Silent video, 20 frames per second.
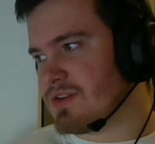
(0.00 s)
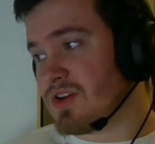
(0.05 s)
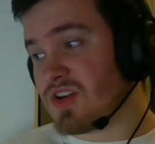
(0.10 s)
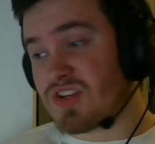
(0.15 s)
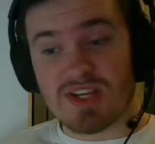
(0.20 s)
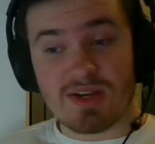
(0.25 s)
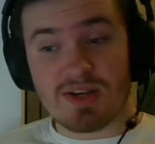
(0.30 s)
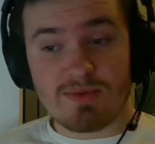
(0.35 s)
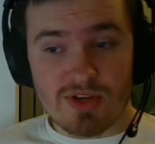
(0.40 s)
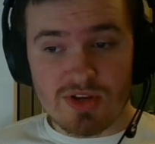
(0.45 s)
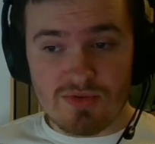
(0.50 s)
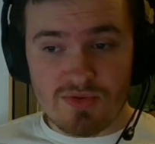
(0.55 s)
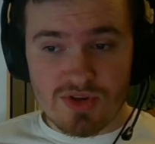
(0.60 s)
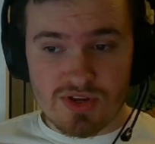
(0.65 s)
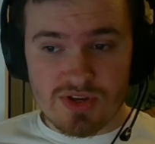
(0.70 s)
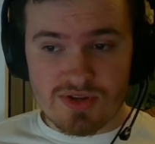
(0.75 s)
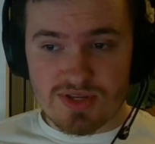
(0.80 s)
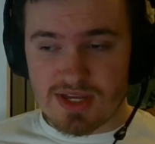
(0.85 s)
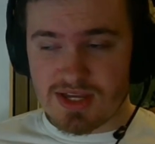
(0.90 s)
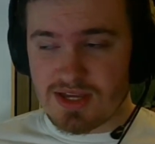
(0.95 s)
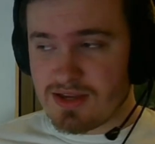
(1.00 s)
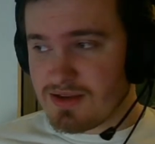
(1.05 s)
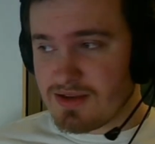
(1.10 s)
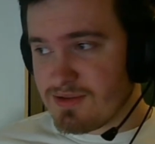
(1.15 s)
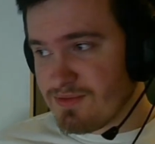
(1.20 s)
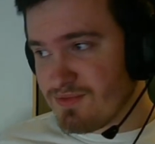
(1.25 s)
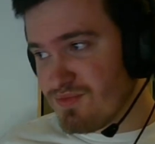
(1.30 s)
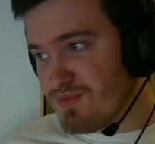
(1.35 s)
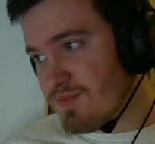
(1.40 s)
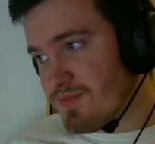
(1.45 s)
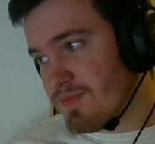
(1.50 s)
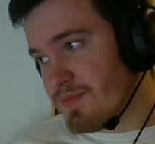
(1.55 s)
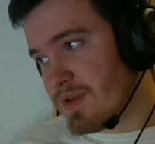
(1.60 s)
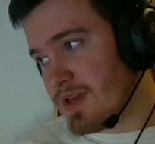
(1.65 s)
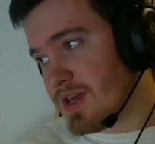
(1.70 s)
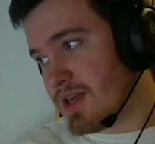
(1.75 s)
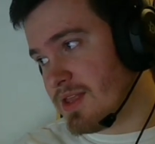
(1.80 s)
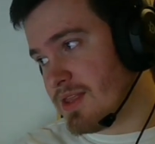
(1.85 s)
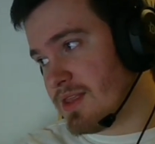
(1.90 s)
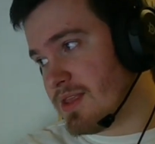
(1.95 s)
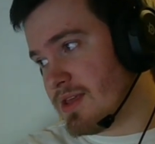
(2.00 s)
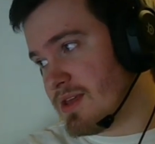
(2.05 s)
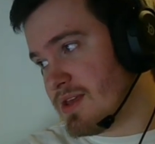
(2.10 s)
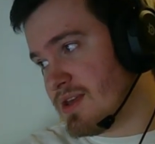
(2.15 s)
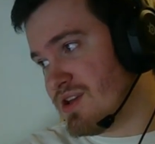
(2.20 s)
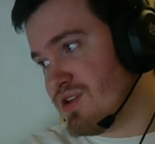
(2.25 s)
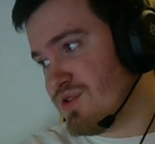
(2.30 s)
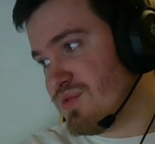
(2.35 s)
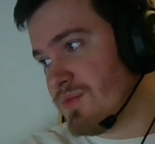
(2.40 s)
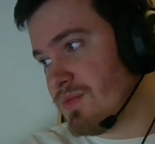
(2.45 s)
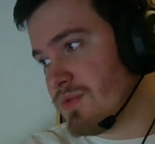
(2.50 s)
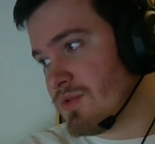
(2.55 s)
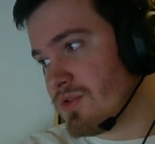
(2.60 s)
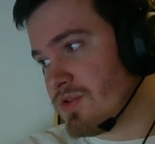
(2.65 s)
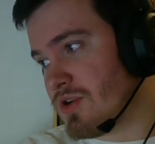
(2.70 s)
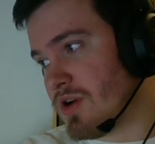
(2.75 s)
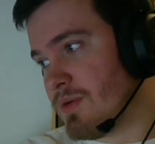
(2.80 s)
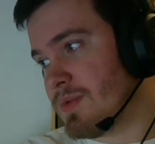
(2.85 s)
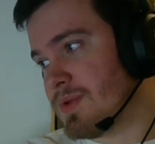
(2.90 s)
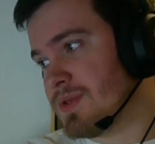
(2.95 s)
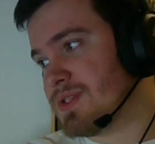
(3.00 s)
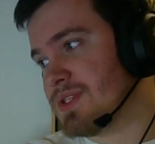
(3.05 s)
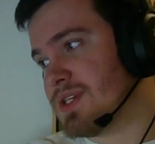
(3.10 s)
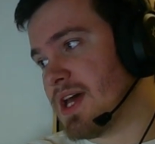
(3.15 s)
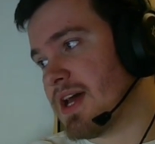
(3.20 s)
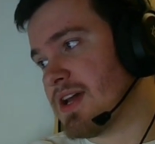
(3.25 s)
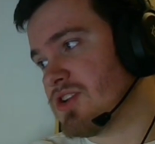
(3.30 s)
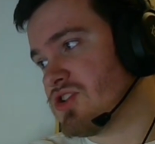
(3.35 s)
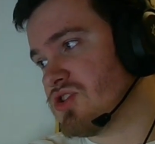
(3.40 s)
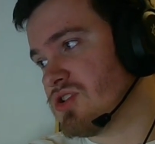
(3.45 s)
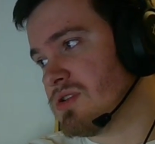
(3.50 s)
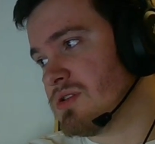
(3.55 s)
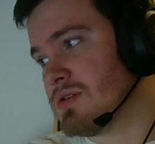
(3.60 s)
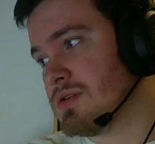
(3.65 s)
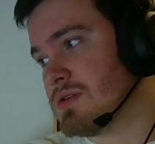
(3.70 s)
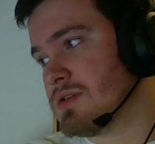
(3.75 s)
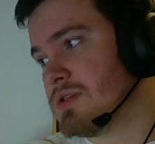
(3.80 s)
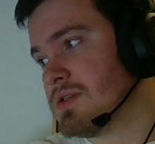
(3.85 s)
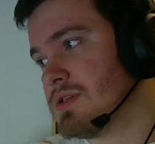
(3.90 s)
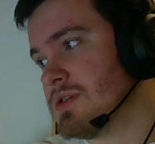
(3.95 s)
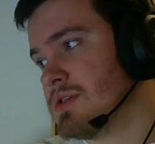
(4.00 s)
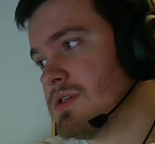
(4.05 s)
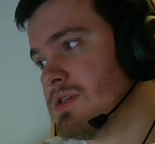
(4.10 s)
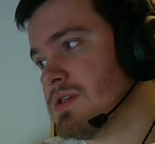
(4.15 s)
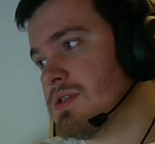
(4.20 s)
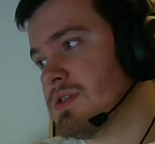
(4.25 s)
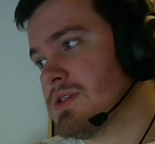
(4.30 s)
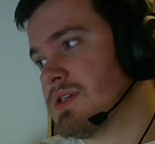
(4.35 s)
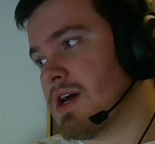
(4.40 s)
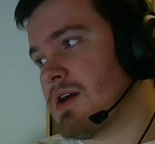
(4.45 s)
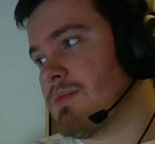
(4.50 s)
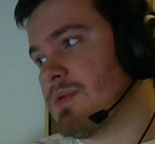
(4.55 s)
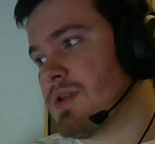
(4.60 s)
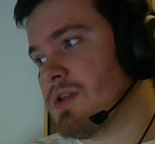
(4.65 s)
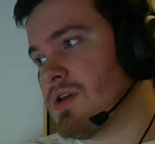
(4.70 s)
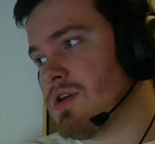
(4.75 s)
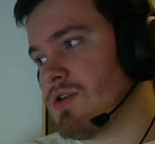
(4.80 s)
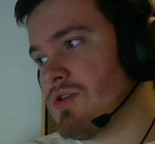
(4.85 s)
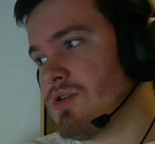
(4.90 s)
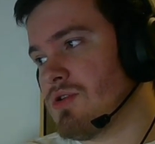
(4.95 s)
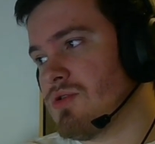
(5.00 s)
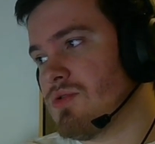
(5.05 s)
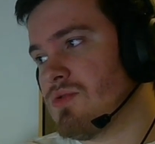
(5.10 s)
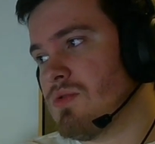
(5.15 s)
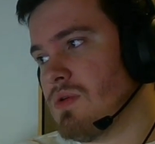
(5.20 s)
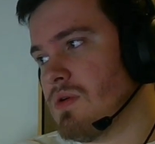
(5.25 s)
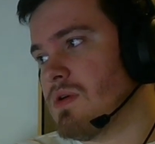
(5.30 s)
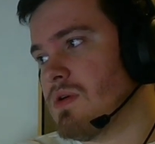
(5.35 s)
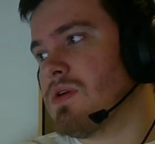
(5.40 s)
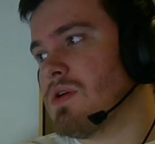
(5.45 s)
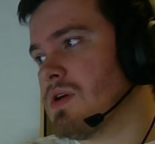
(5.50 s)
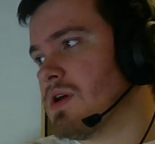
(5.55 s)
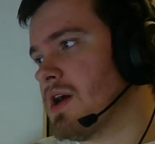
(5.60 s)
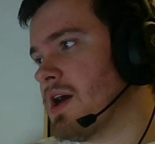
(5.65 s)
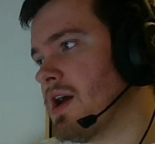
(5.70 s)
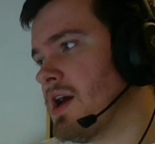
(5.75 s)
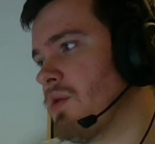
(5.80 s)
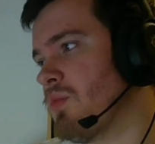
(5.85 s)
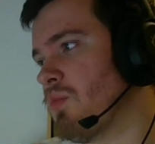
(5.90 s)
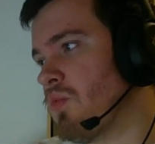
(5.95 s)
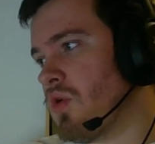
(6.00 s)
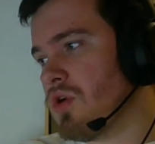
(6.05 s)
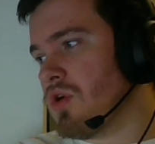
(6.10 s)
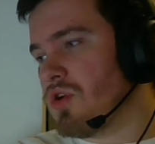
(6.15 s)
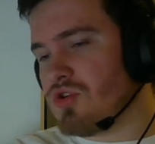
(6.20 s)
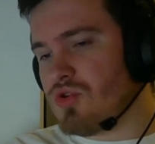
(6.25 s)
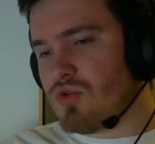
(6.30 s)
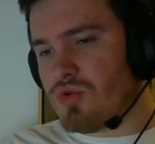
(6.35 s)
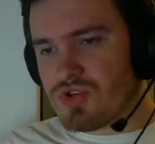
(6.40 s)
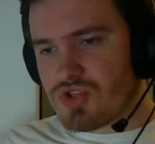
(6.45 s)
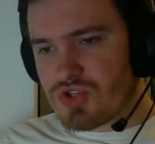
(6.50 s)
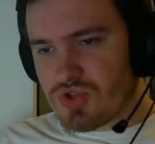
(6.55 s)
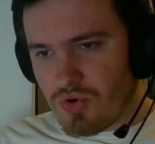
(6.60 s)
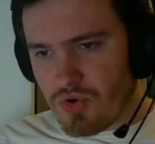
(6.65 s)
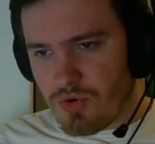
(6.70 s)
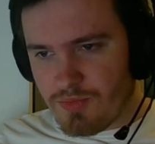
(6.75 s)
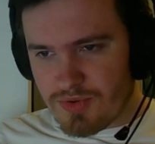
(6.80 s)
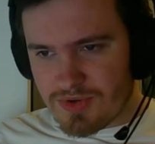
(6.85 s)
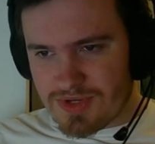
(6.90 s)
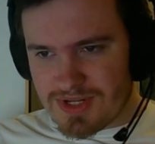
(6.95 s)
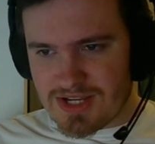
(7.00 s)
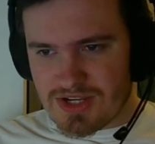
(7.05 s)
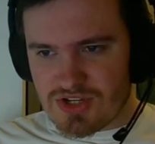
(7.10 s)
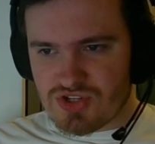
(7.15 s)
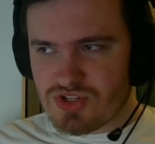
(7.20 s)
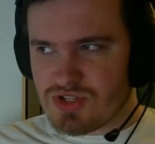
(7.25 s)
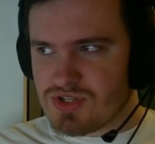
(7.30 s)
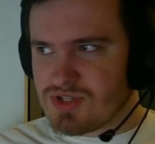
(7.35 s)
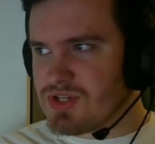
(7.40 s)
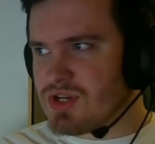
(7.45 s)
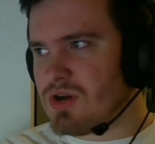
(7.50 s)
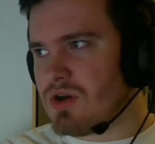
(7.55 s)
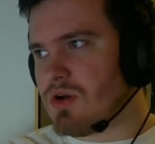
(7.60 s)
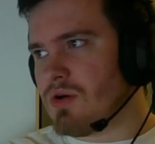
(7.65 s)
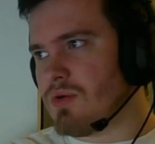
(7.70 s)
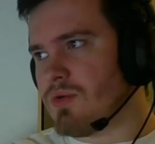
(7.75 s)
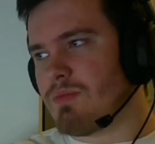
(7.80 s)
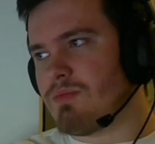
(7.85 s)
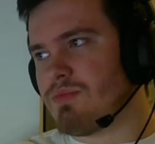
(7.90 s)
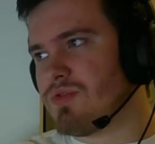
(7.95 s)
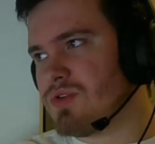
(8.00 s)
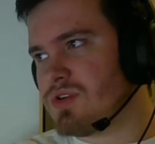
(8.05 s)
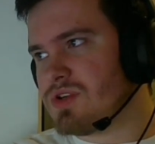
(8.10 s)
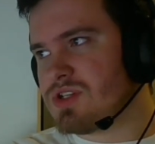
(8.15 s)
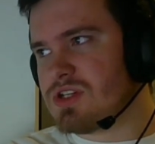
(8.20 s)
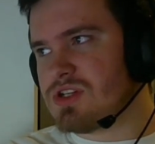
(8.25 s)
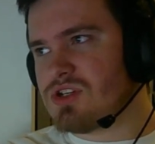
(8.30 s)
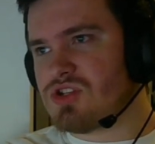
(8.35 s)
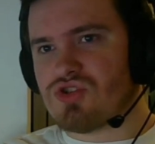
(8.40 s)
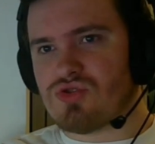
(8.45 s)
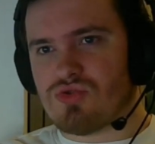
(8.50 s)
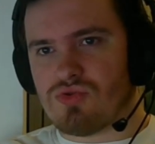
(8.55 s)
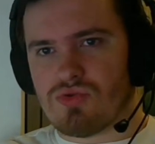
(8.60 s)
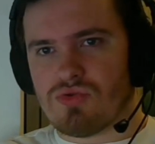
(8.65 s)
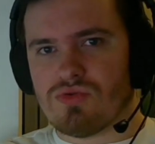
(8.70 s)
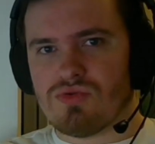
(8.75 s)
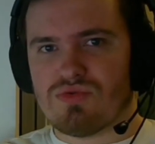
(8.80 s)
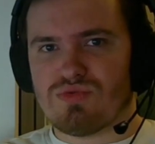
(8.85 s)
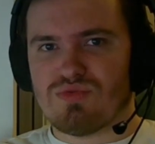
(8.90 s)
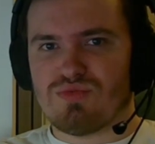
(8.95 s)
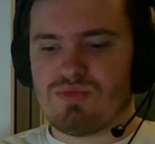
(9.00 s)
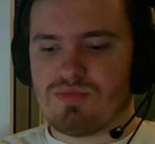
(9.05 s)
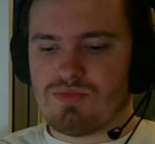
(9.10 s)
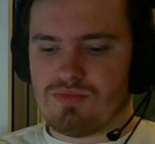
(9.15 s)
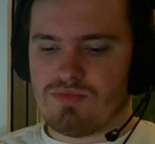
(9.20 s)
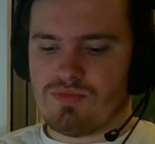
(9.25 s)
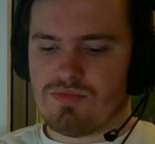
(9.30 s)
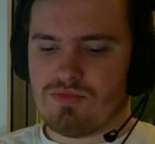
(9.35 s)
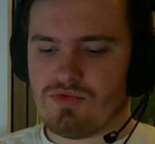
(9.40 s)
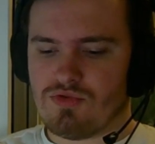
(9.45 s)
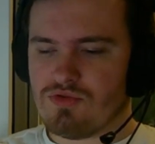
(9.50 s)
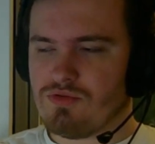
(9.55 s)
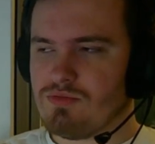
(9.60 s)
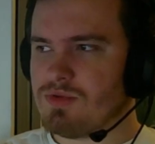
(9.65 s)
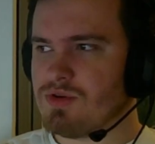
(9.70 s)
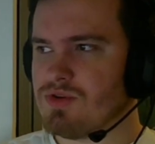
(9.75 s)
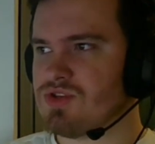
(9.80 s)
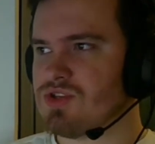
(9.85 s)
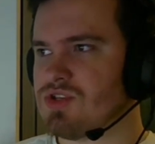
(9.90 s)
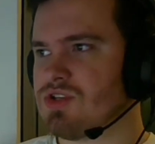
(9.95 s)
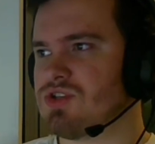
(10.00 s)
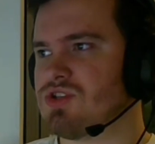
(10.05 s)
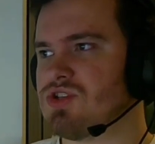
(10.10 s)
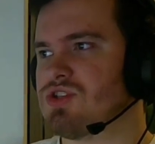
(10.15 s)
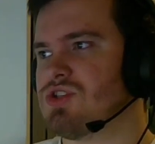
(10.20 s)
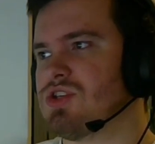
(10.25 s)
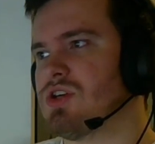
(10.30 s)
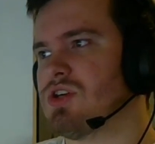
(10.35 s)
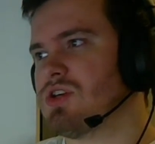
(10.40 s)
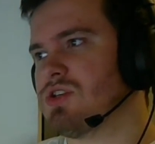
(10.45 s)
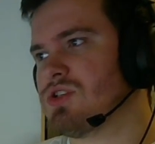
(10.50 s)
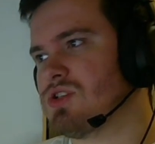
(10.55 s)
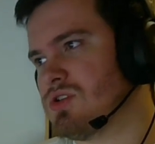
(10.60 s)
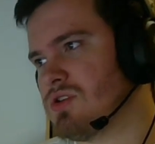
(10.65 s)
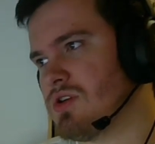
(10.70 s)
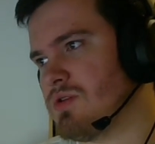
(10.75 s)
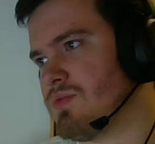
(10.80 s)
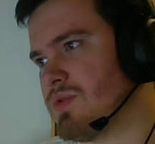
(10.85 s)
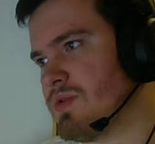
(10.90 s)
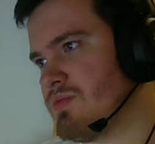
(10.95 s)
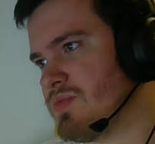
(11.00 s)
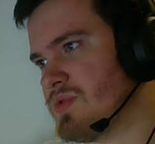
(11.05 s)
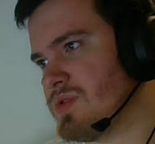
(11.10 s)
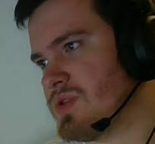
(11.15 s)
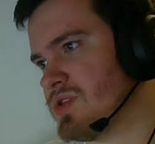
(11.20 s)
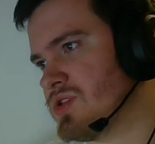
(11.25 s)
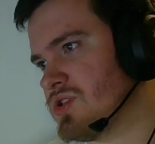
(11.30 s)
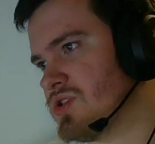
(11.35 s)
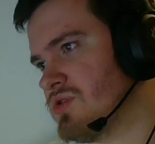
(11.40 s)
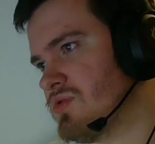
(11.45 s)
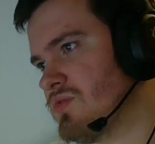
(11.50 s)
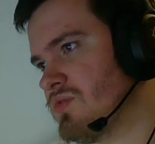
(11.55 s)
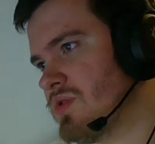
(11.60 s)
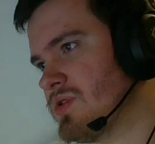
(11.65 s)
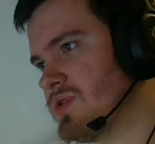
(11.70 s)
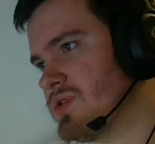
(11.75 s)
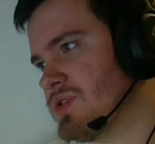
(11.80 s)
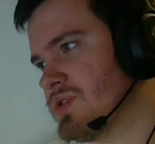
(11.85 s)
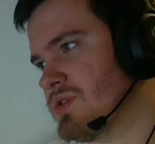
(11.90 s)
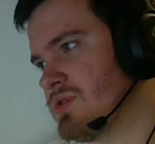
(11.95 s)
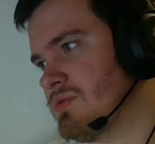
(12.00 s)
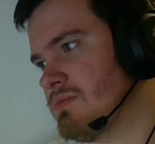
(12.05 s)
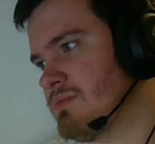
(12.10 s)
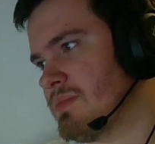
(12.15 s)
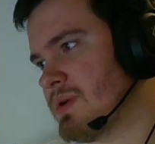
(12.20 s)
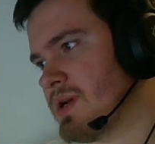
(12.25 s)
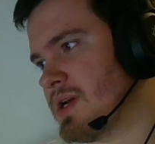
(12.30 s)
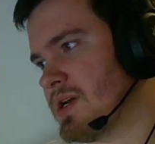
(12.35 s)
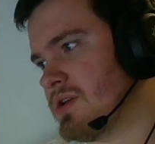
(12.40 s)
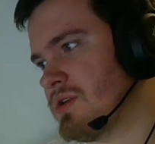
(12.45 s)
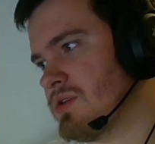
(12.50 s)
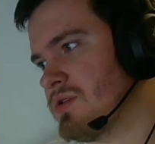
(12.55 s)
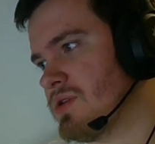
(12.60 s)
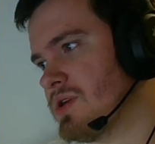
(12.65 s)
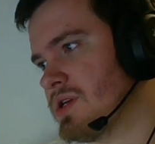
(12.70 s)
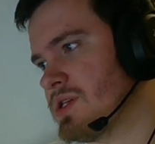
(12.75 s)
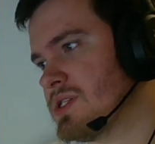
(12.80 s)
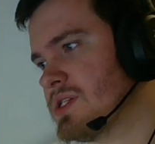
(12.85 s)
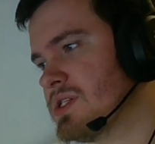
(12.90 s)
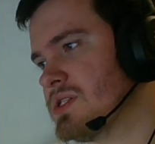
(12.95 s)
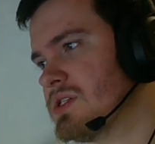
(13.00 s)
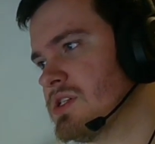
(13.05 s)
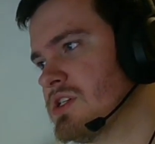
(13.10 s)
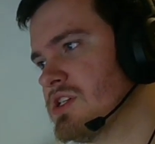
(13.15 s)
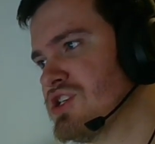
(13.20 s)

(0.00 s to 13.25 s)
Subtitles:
guys, let me know what you think in the comment section down below. What your score predictions are. I'm pretty sure, almost certain, I went with the 2-1 to Man United.